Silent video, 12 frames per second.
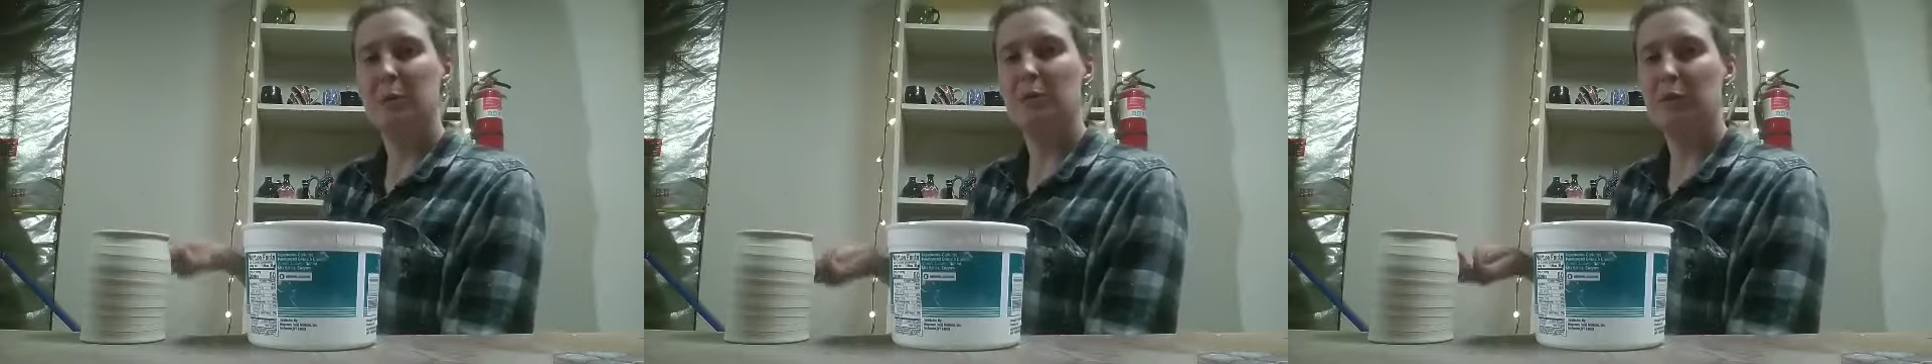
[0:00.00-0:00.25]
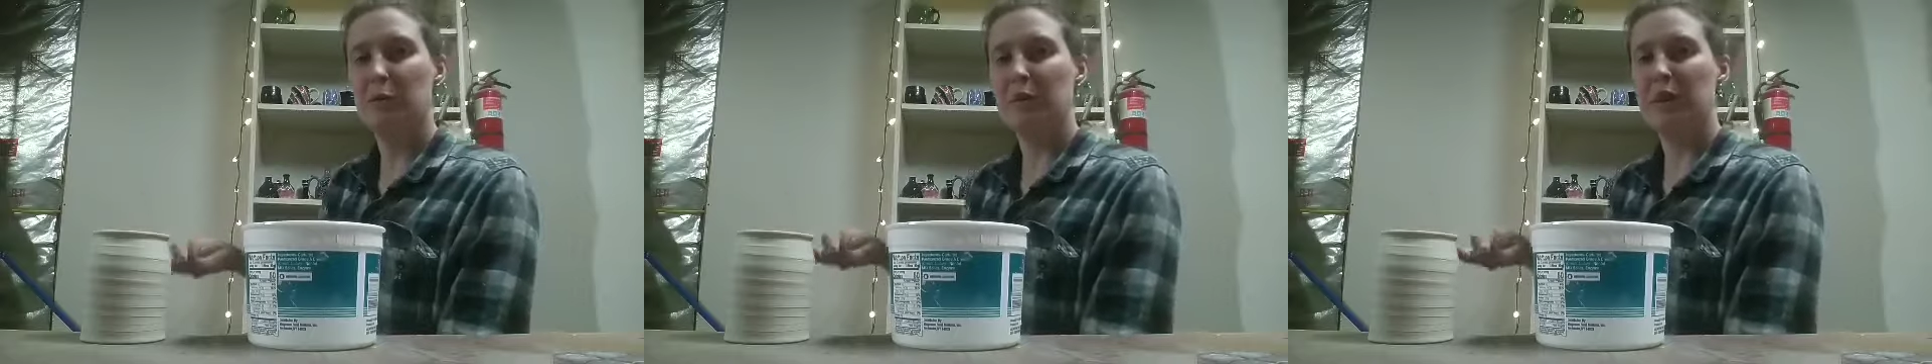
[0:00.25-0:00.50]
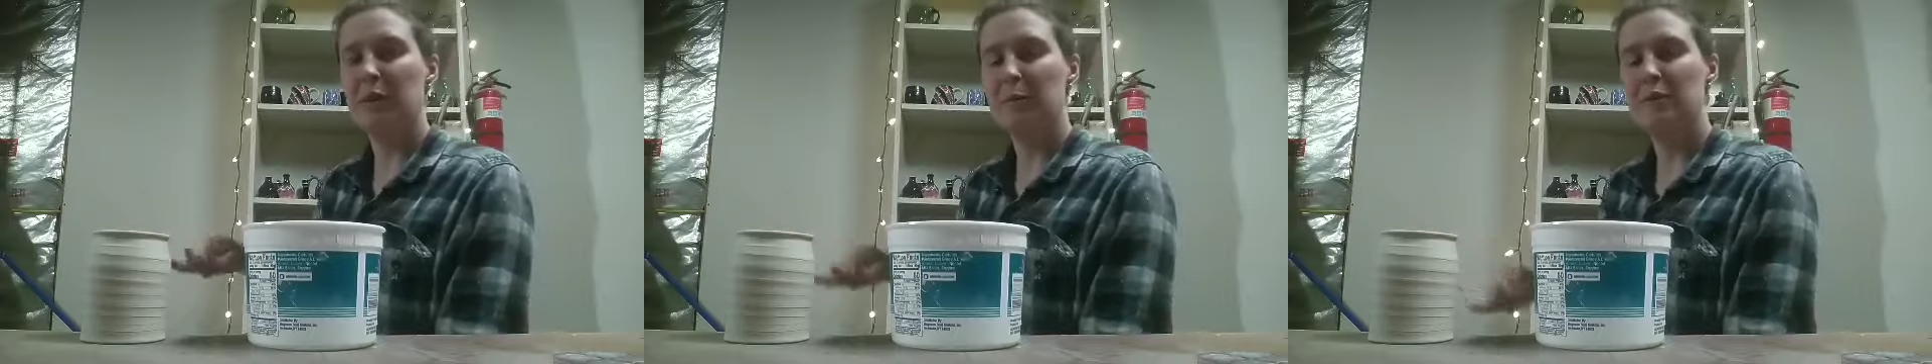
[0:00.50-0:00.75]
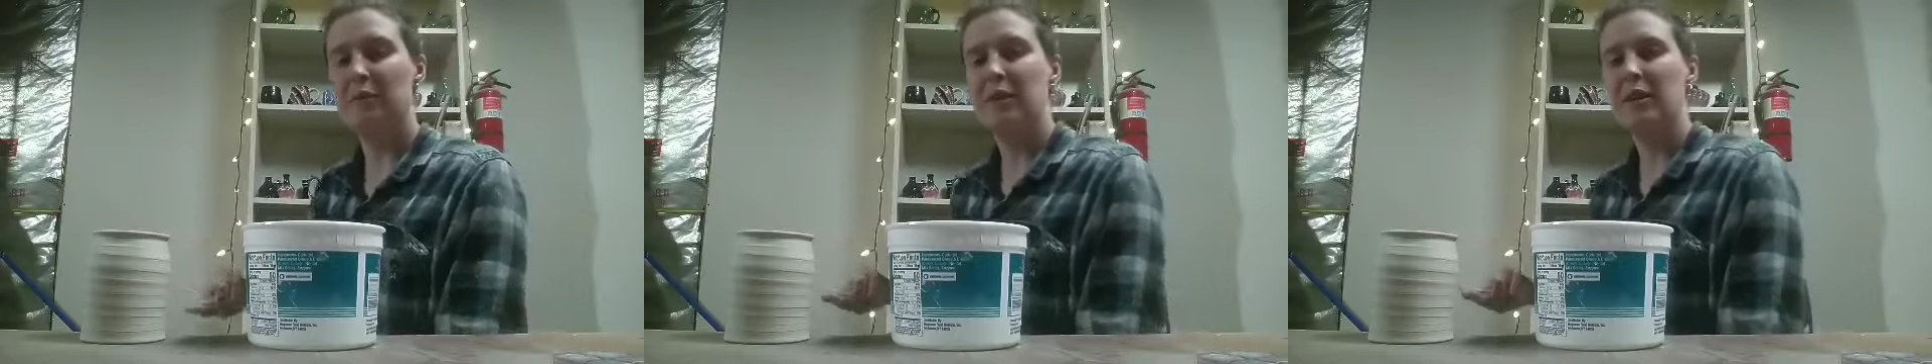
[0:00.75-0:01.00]
before they can
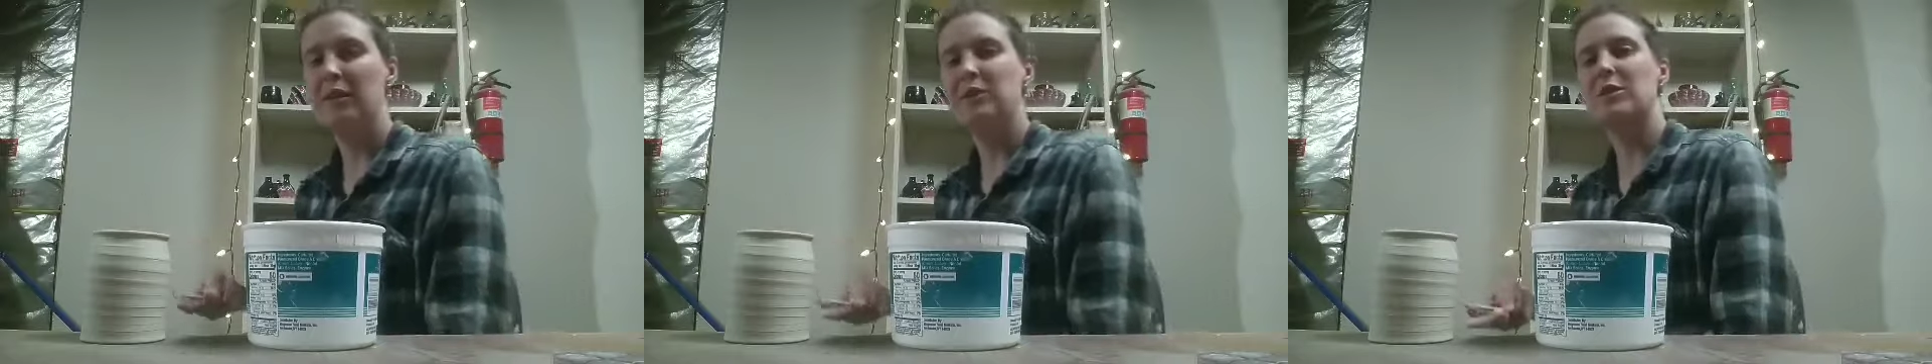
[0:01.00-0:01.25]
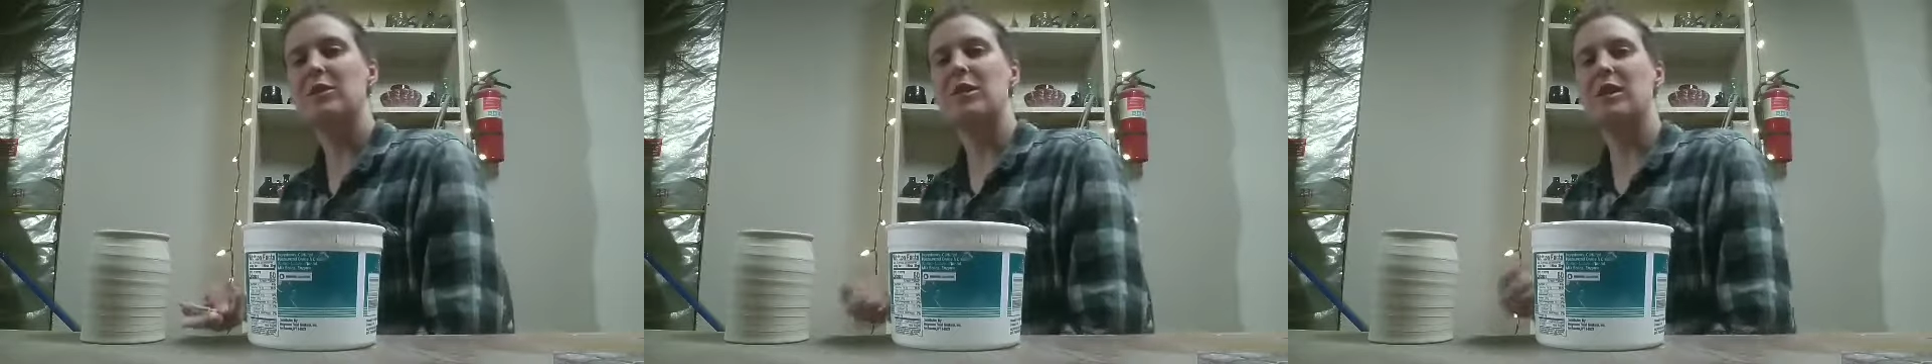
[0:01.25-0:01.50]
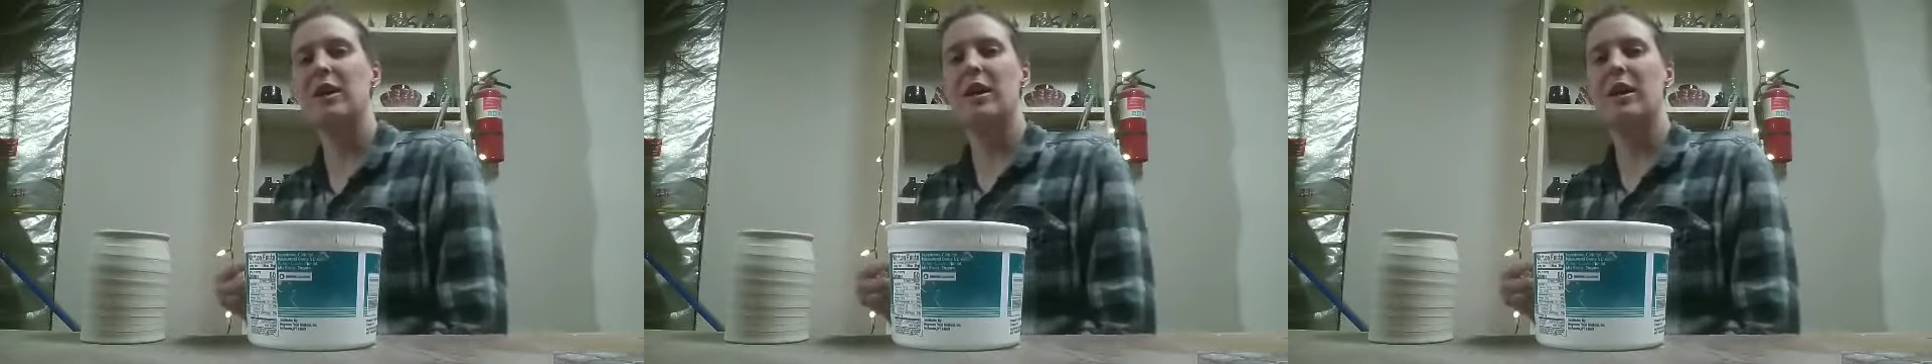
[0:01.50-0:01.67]
be finished.